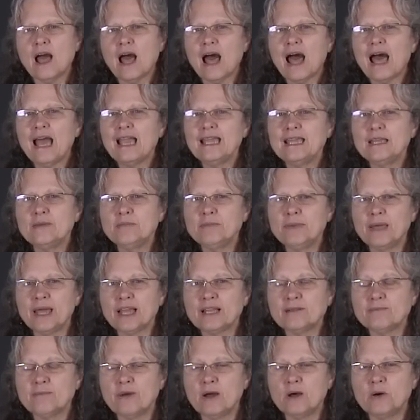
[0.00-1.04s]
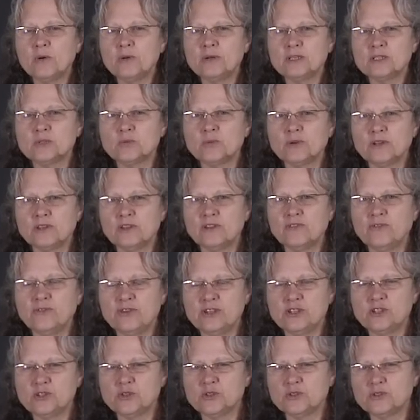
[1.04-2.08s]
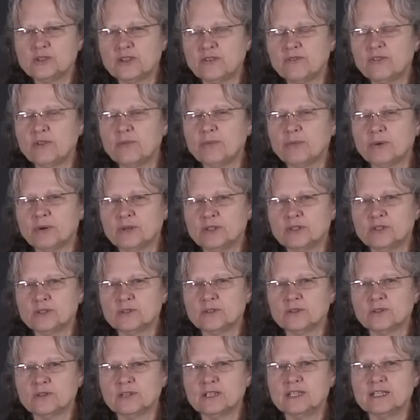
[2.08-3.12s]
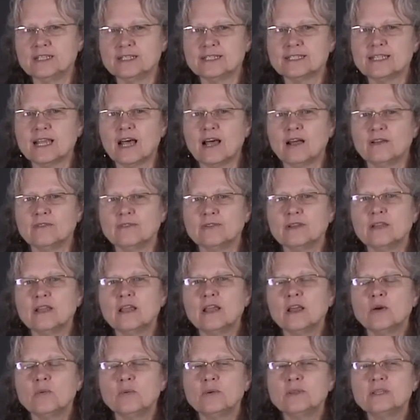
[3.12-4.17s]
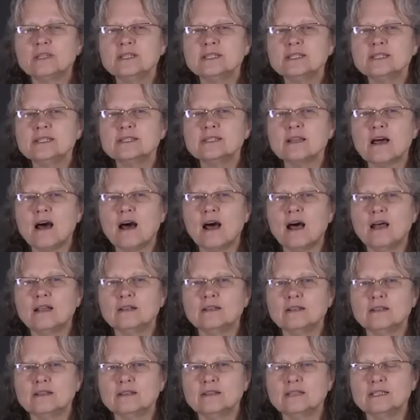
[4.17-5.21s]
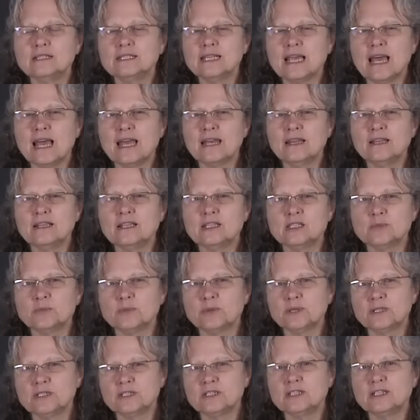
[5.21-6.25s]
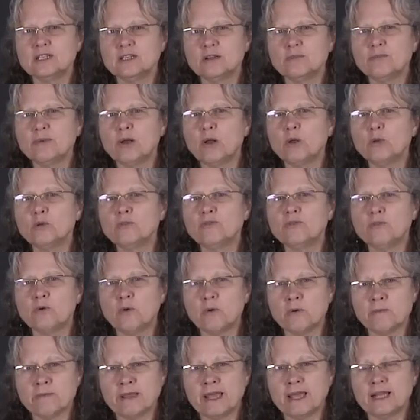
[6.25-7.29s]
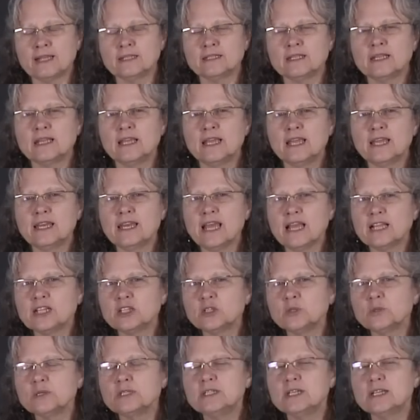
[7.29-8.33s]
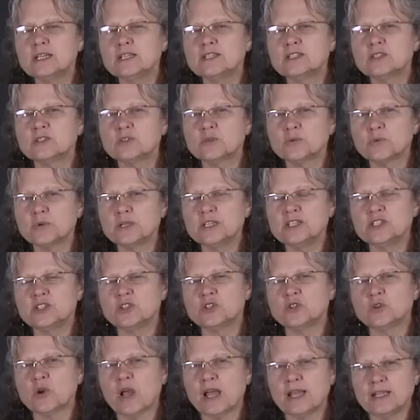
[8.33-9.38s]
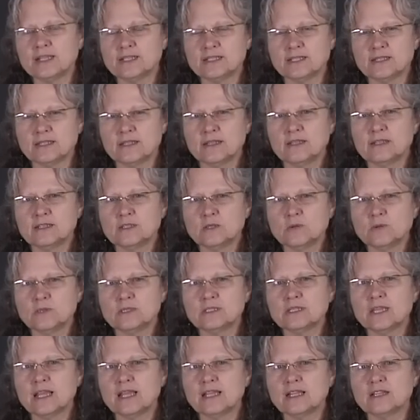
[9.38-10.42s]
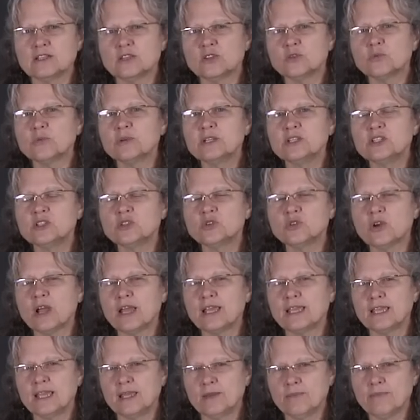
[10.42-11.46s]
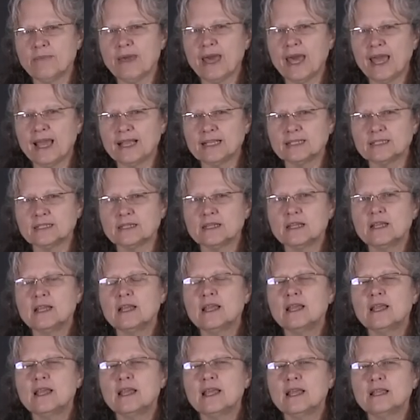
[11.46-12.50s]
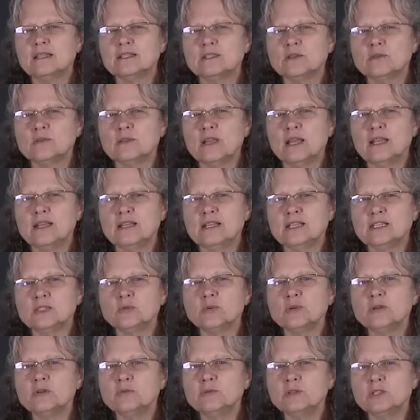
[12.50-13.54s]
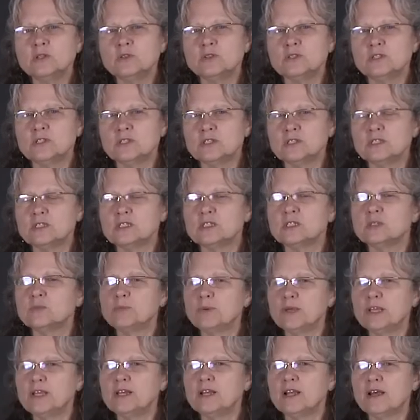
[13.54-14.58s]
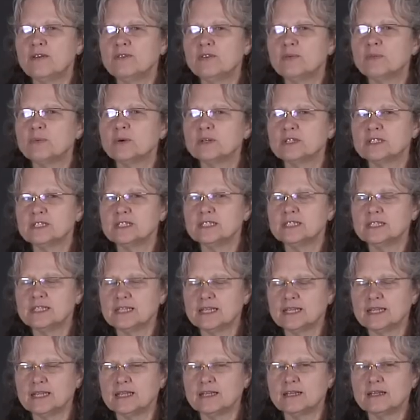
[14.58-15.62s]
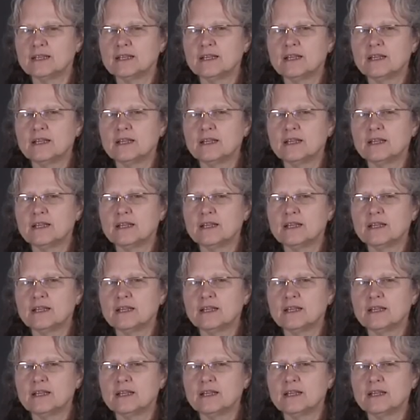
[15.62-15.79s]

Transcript: High impact mode is one of the features of the printer itself. When this is on, the data is printed in a bold format. It actually does 3 strikes, so it's like a 3-strike impact. And this reduces the speed of the printed ticket.